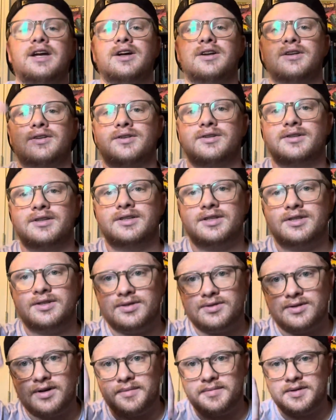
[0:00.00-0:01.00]
under the
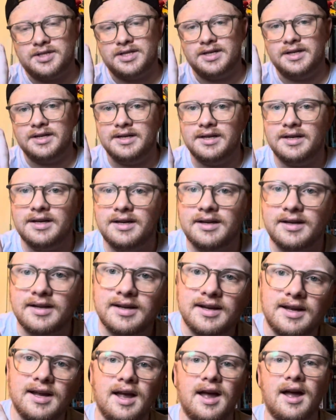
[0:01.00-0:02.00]
description
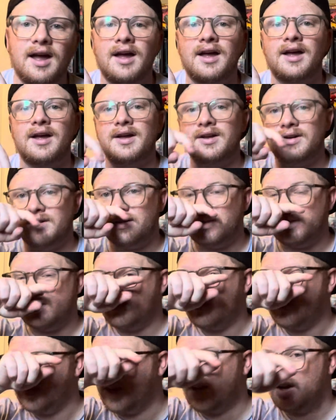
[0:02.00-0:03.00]
under this
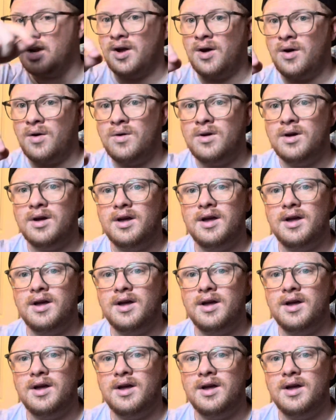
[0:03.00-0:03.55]
video.